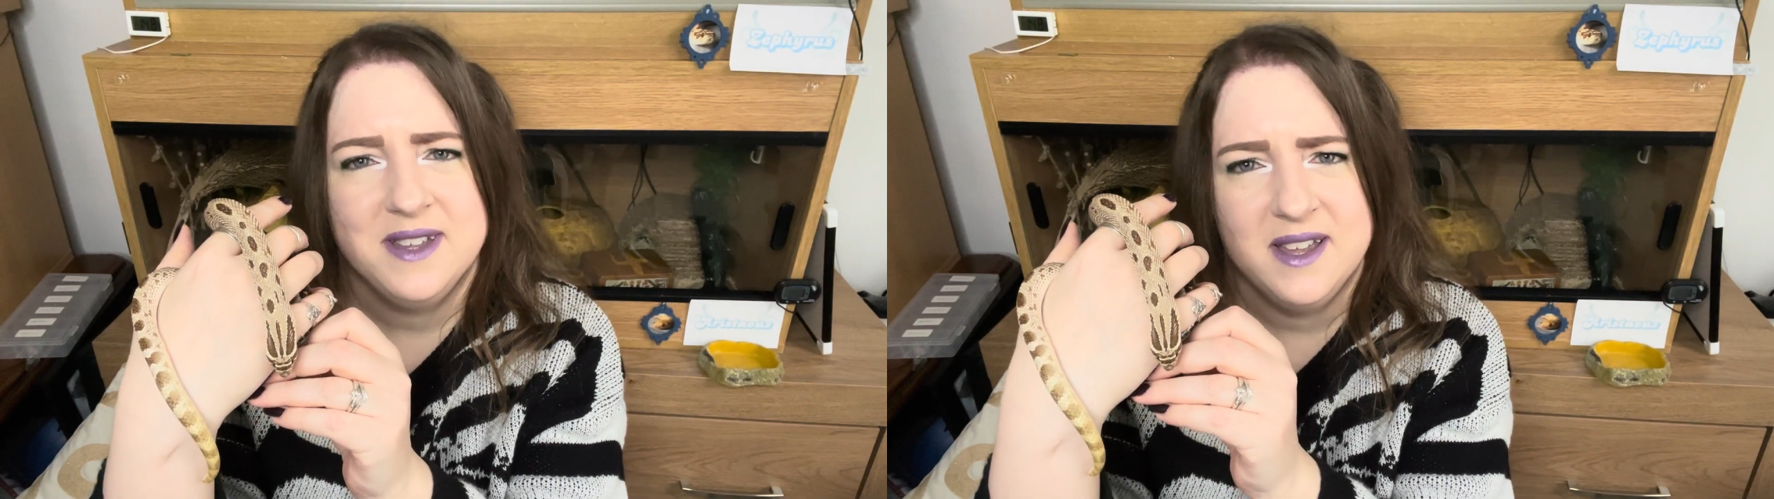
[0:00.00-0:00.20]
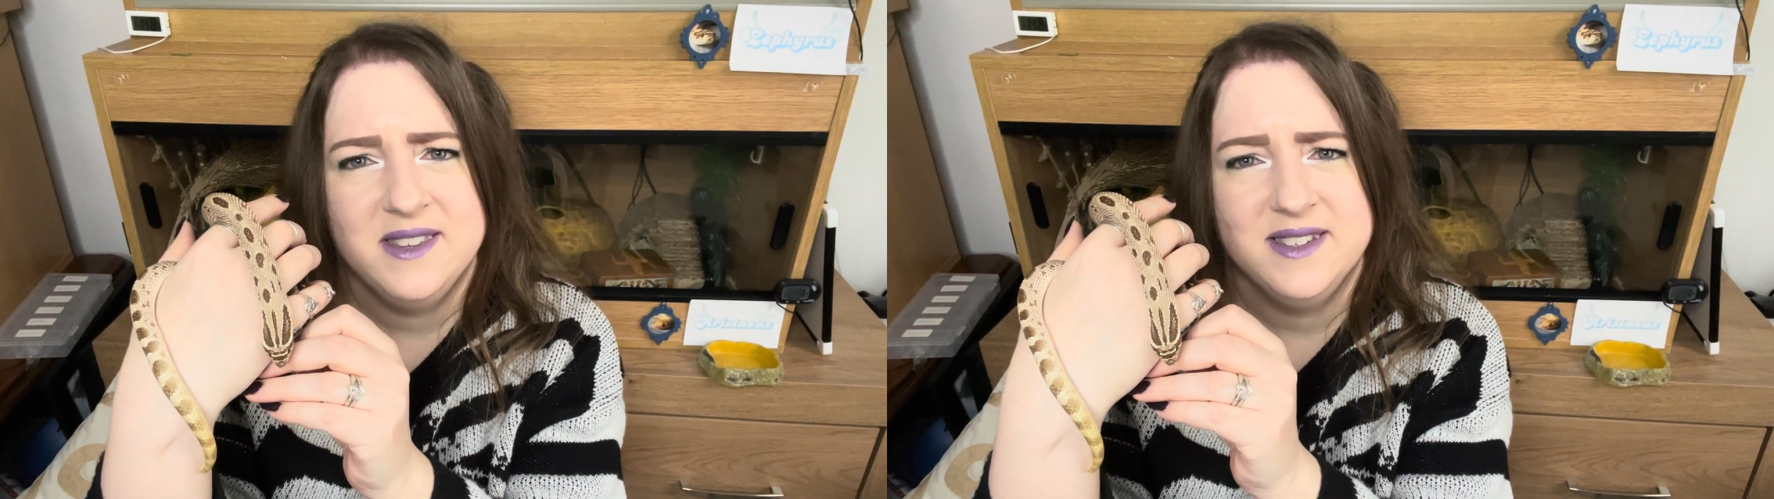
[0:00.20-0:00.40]

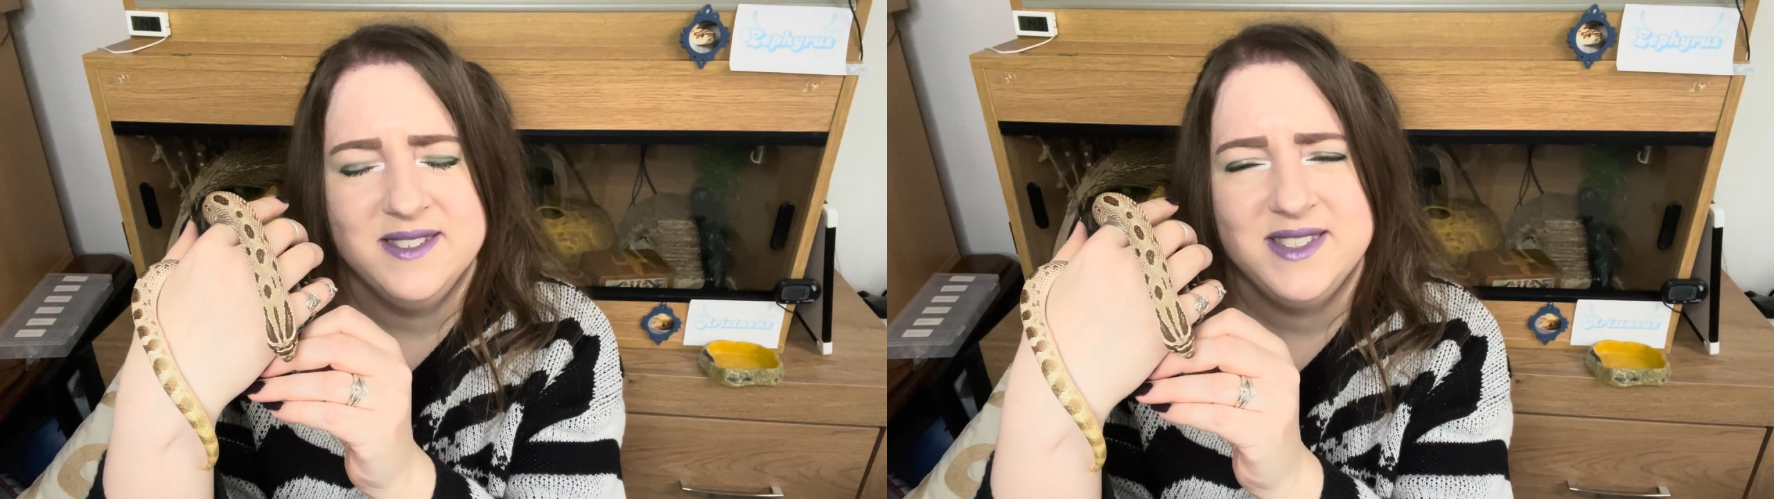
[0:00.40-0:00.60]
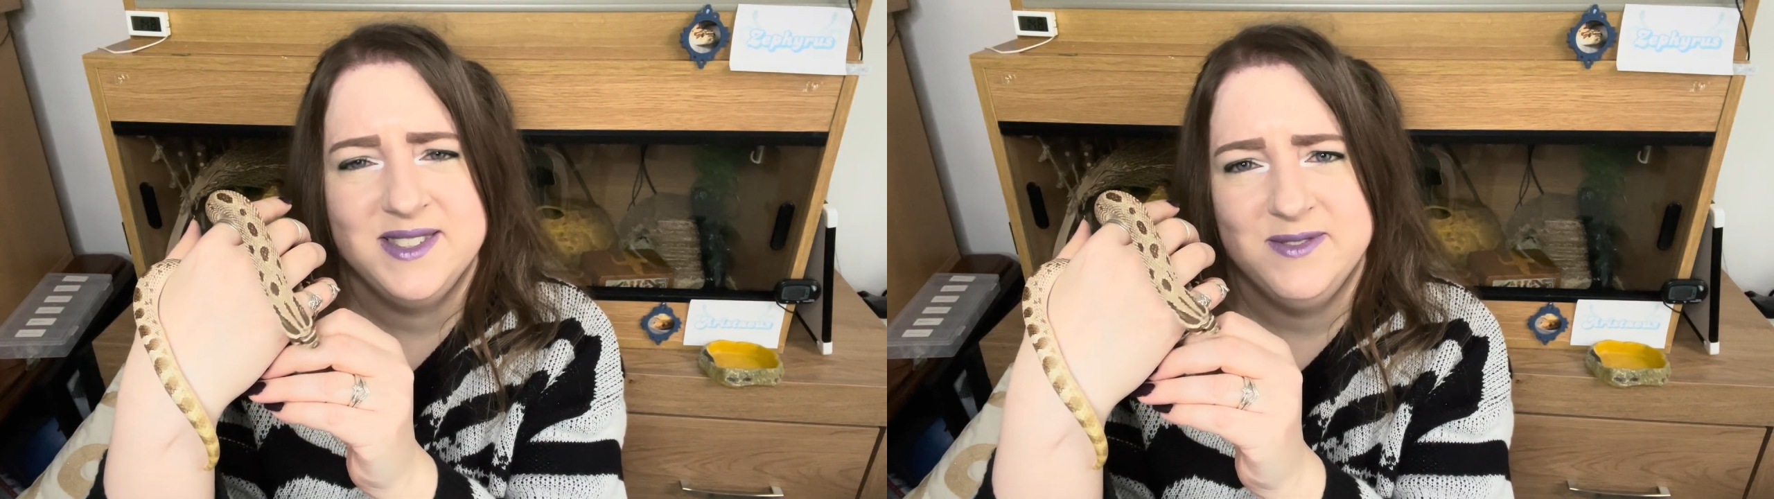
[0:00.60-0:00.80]
I'll
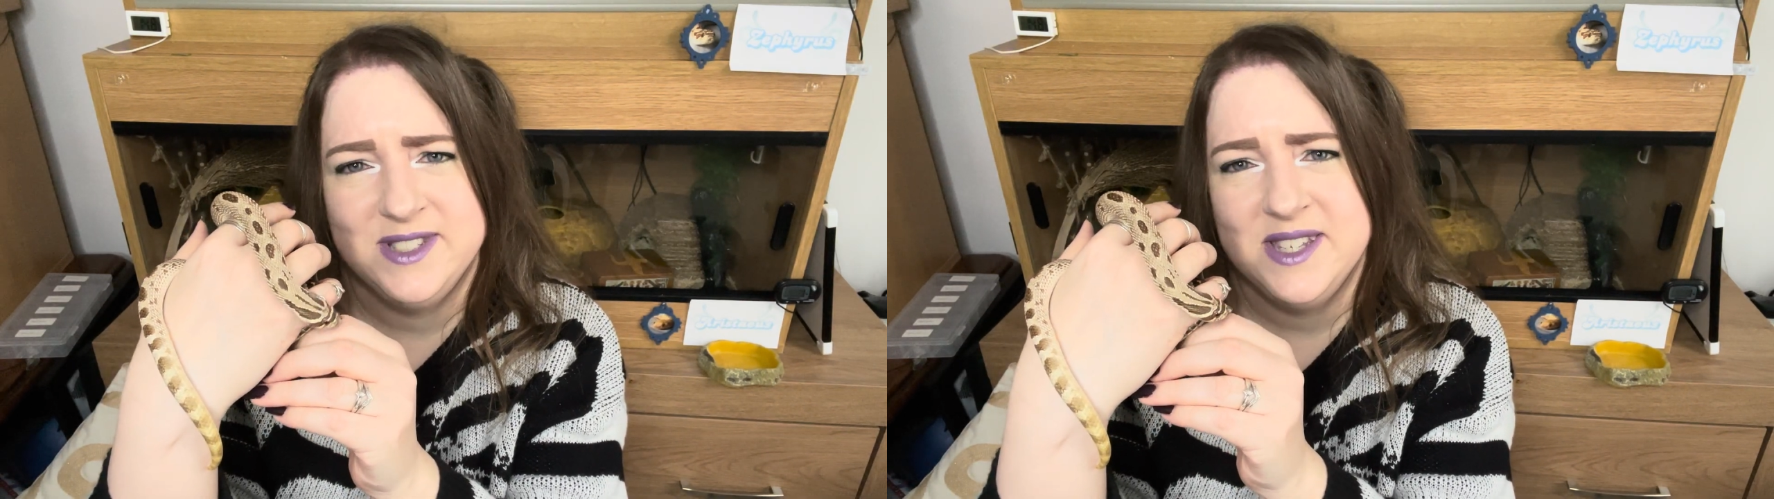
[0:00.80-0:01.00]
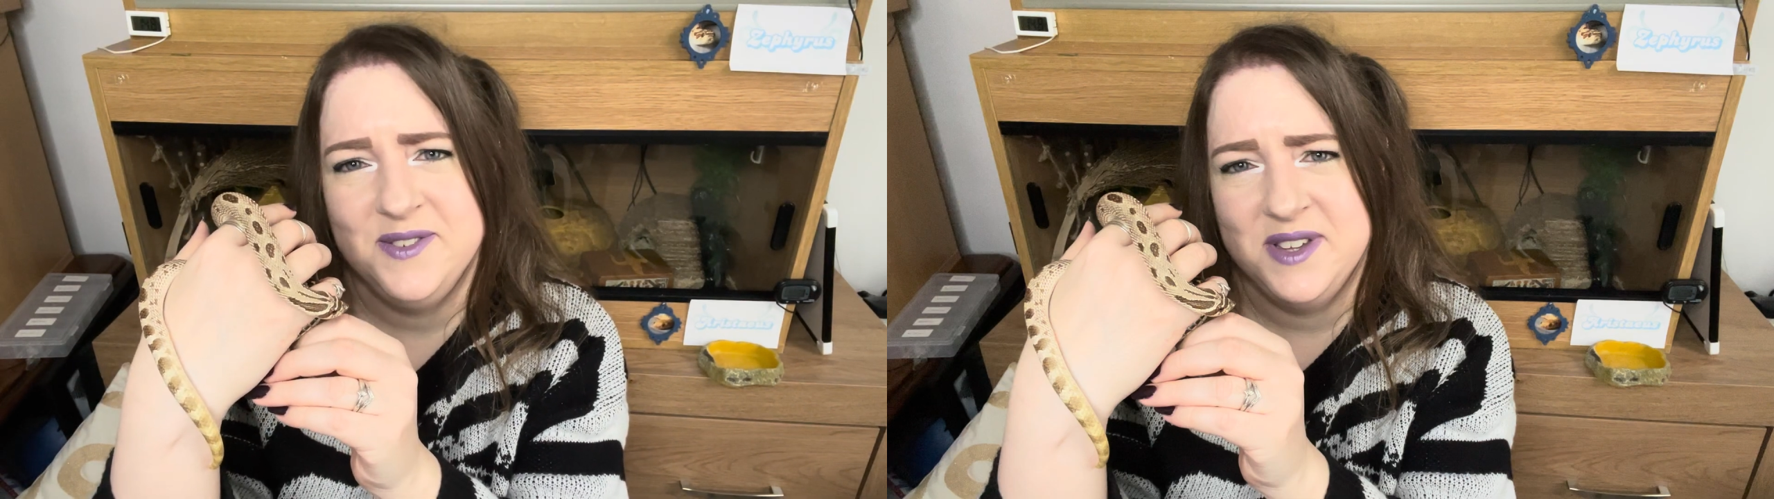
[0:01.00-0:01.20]

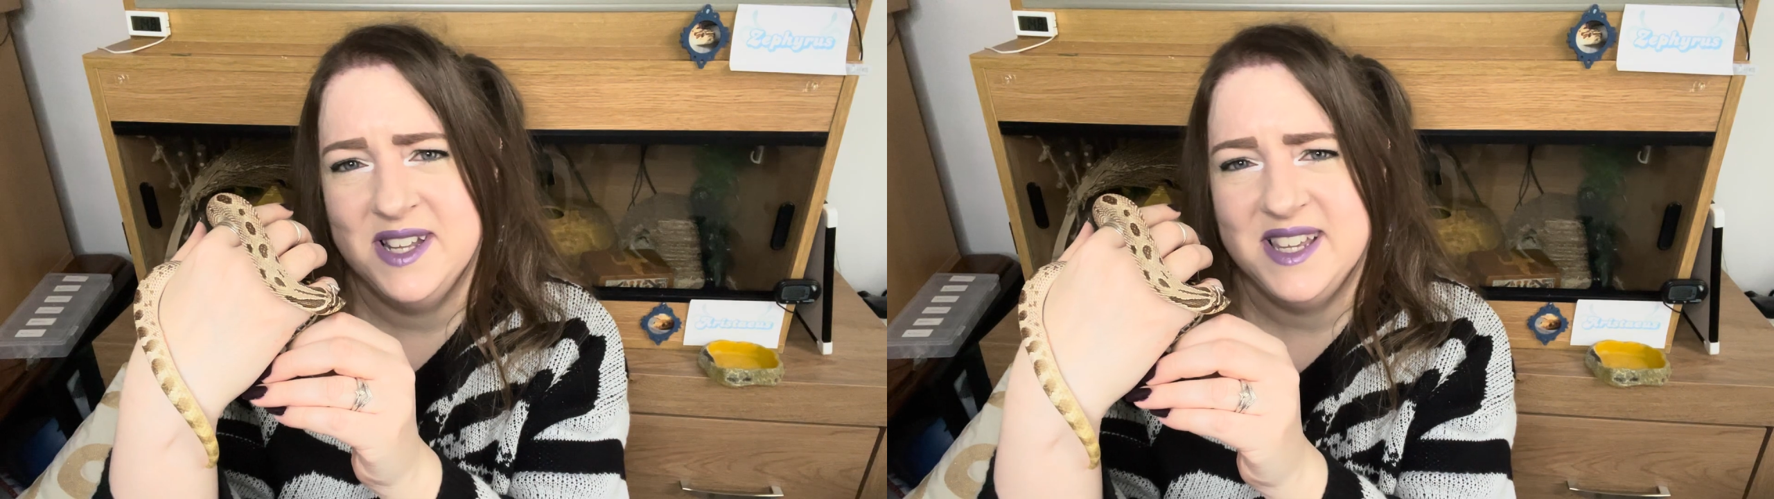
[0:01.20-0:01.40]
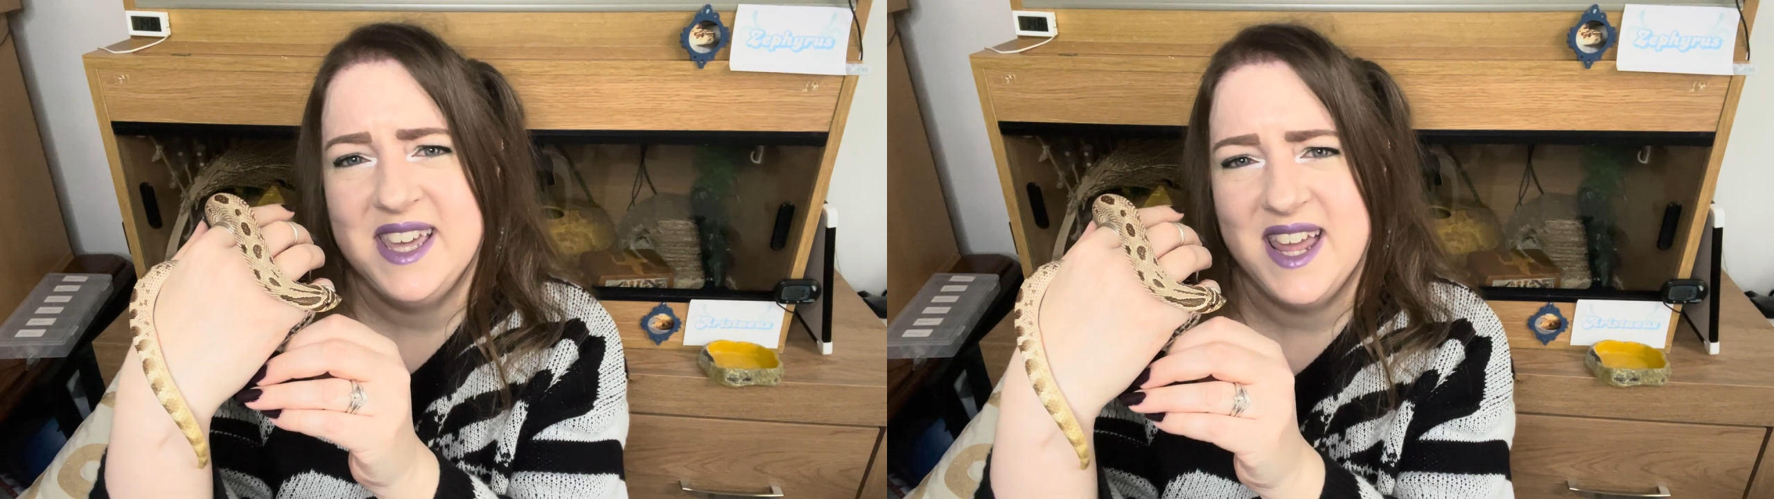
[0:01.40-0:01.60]
see if
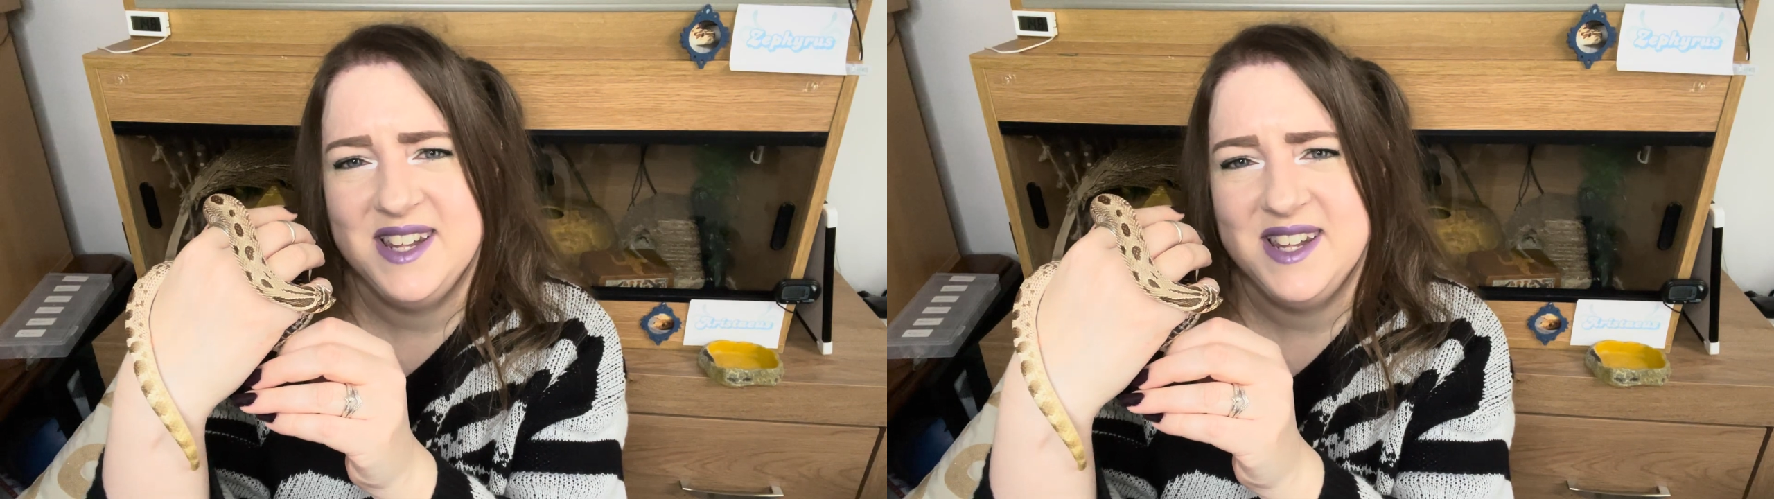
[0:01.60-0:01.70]
he'll eat